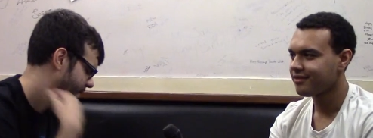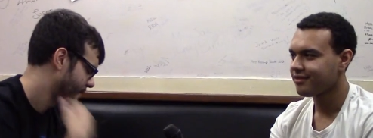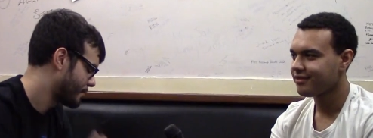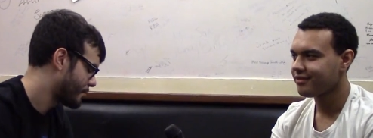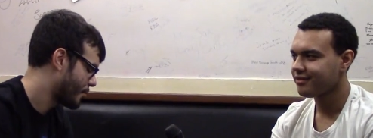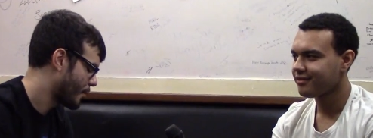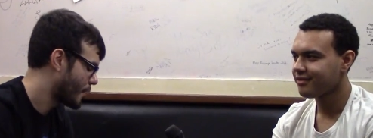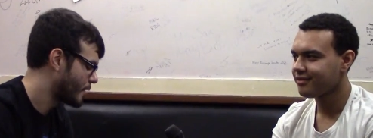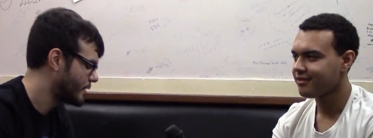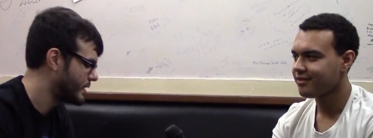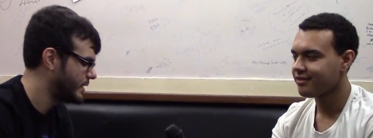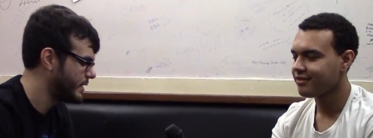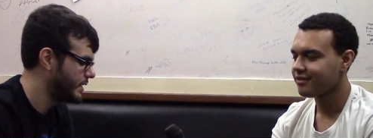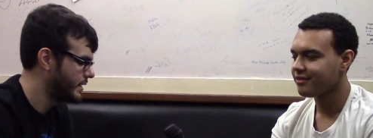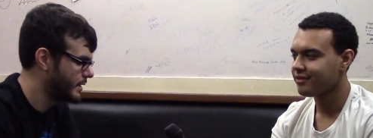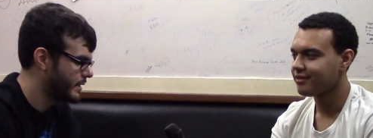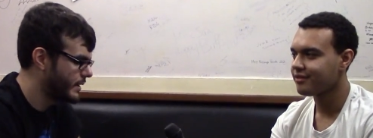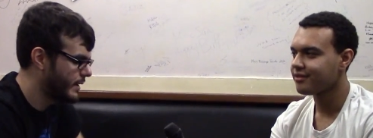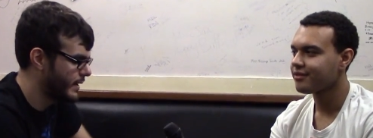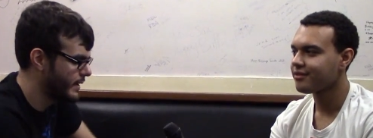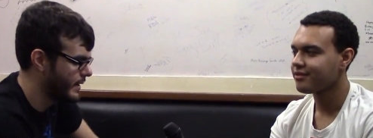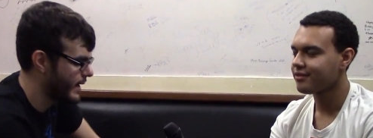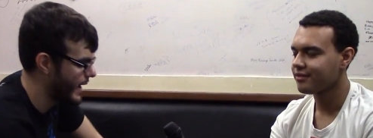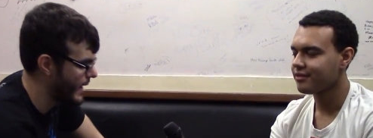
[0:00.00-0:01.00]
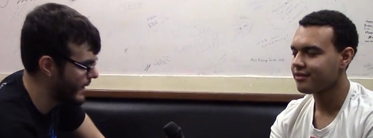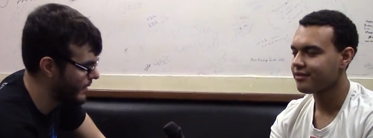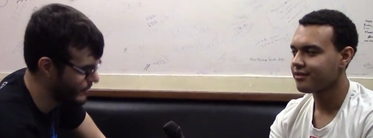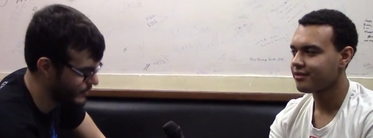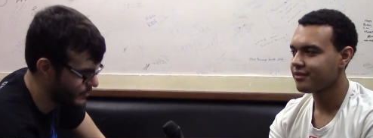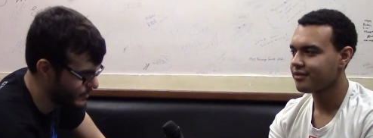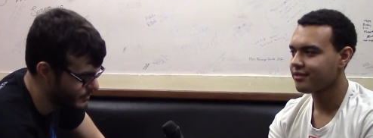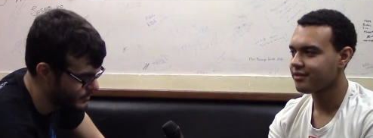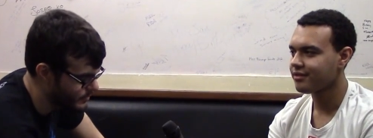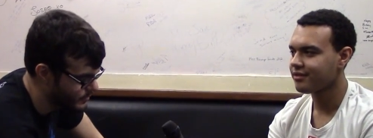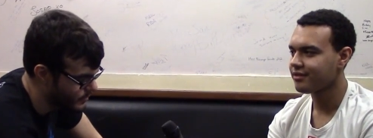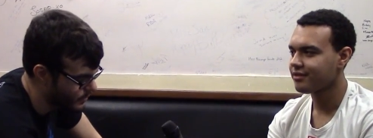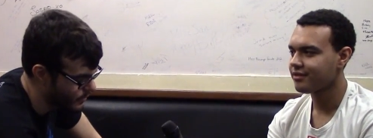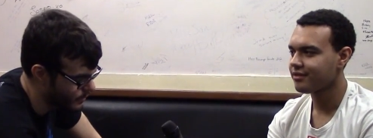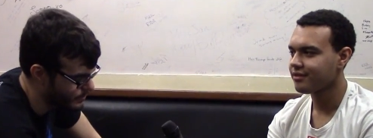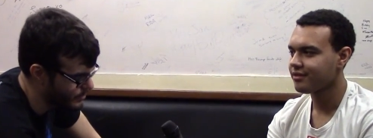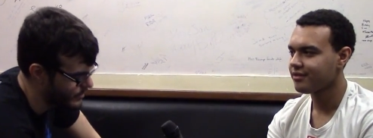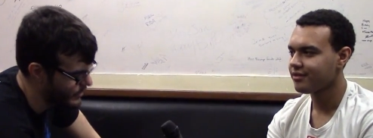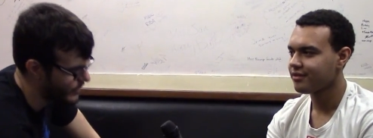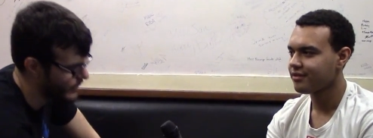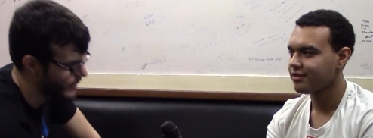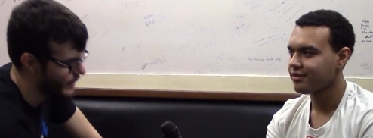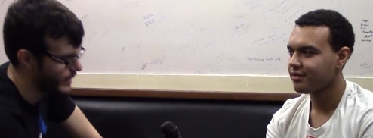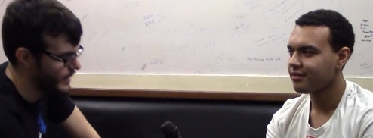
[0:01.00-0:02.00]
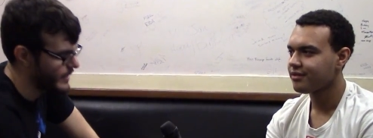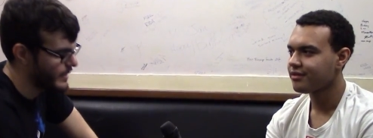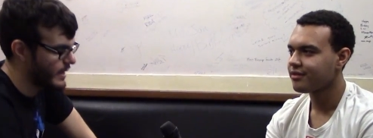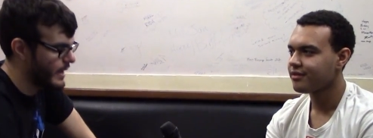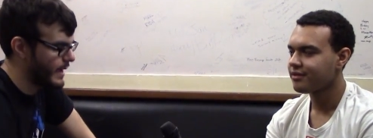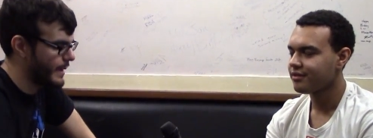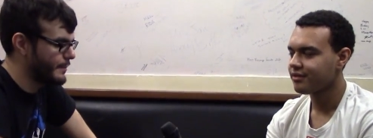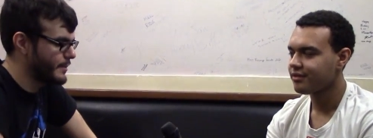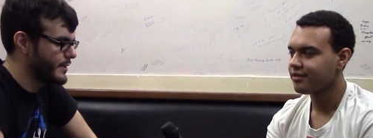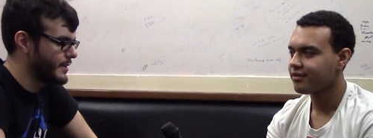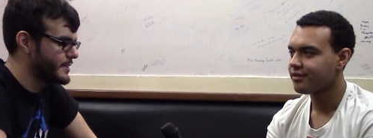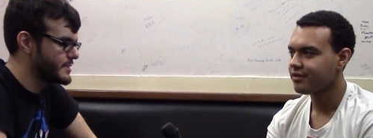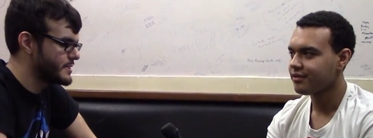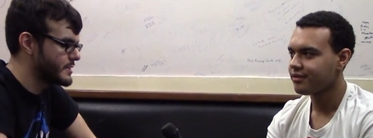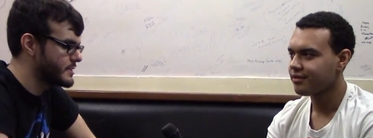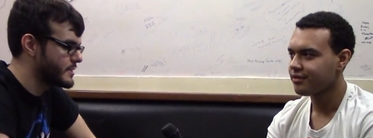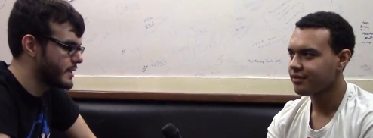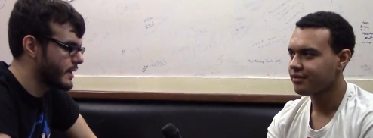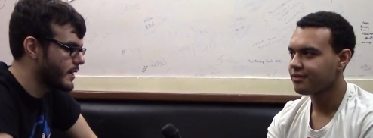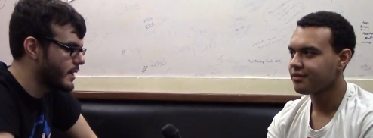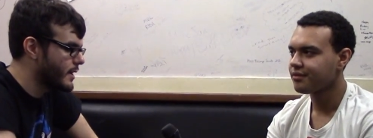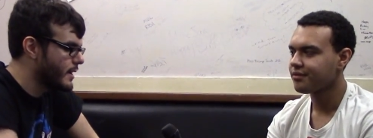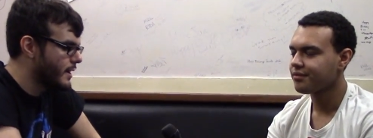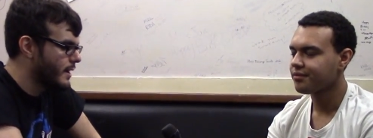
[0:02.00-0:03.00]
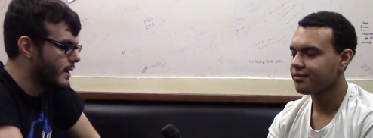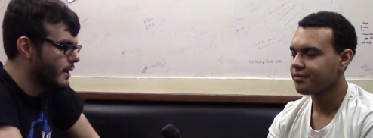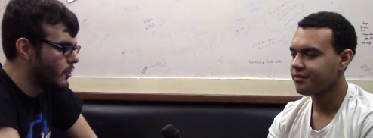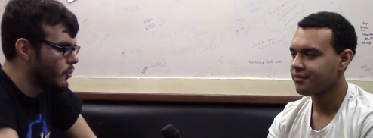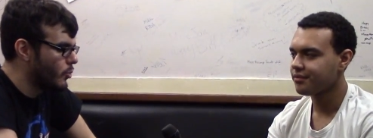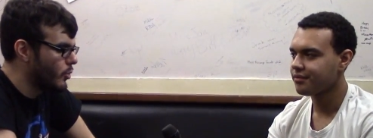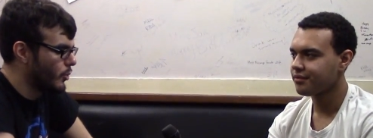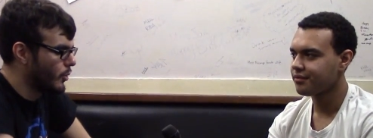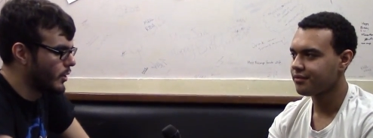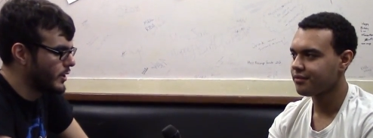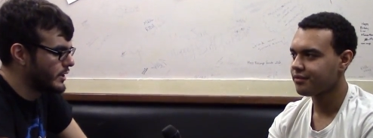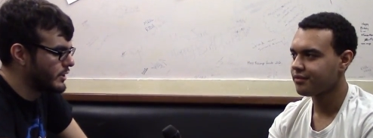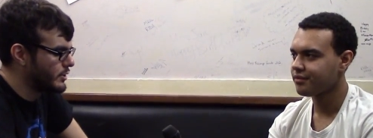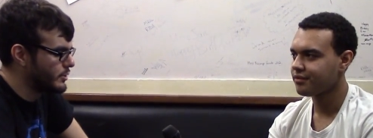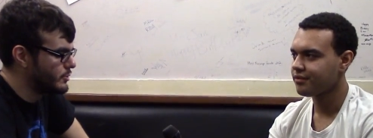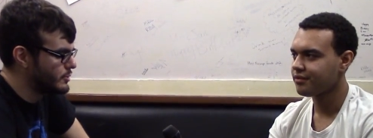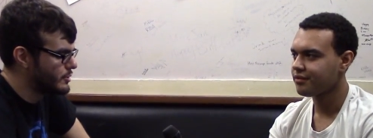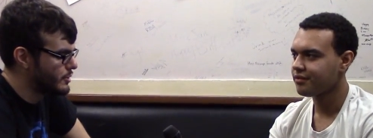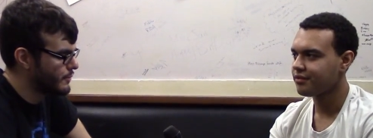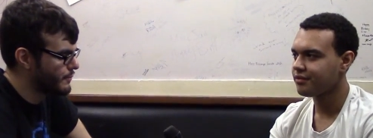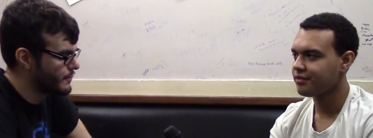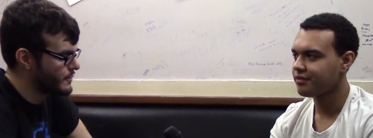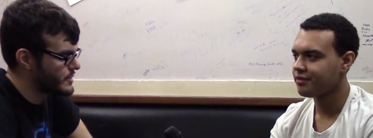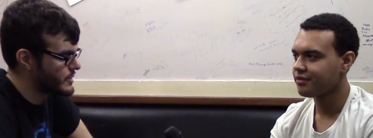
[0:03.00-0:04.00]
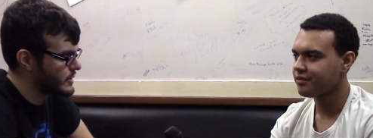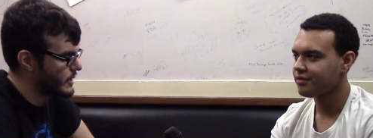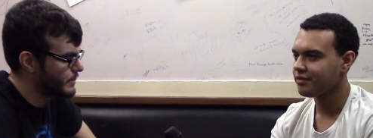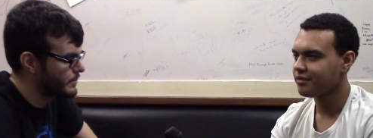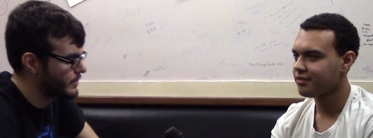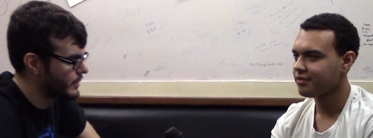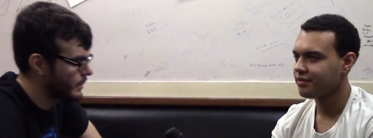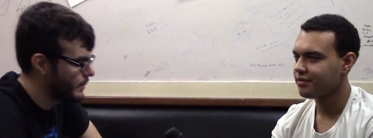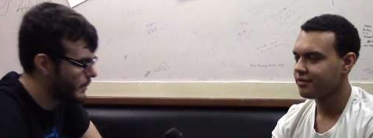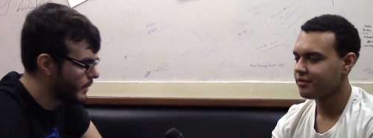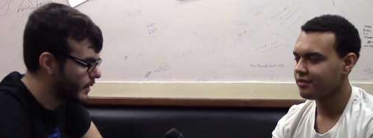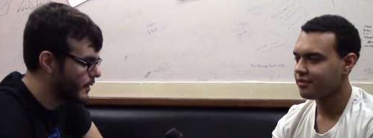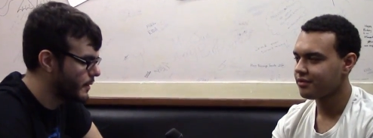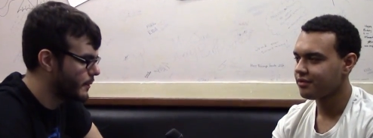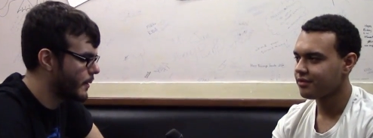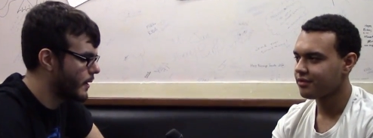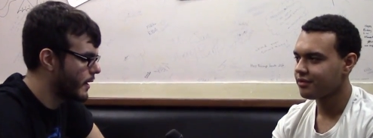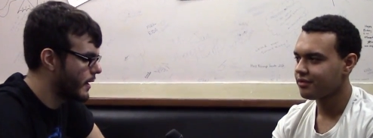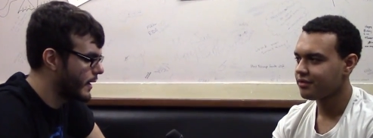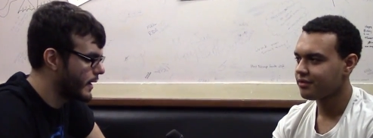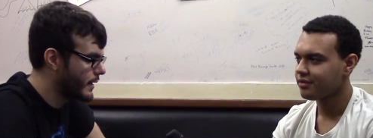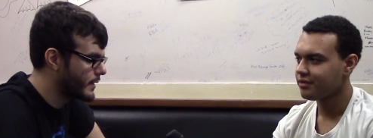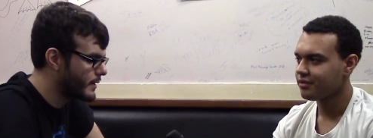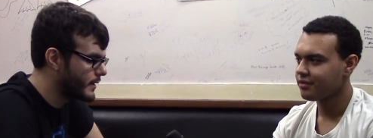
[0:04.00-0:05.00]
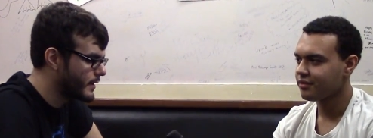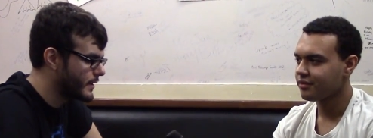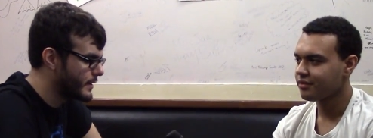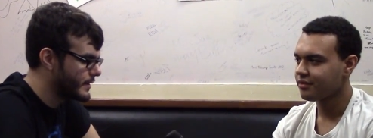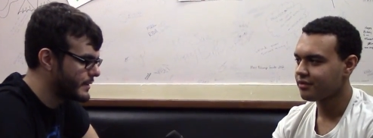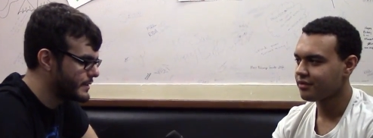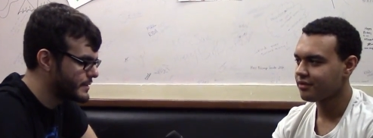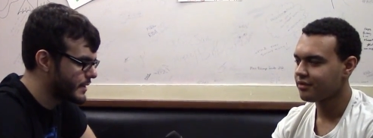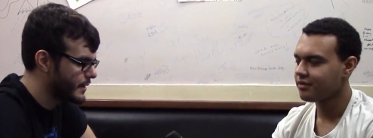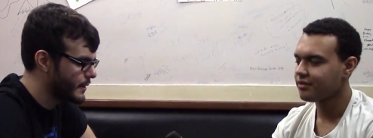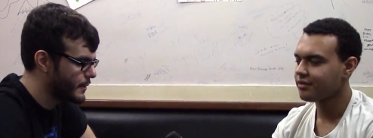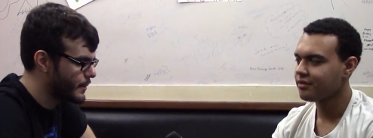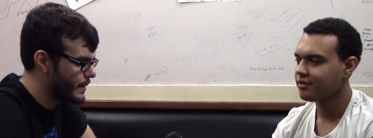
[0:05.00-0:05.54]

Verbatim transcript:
Speaker 1: Burnie and, and Alan, our PR guy, came to us. He's like, "We want to use you for something." I'm like, "Oh God." He's like,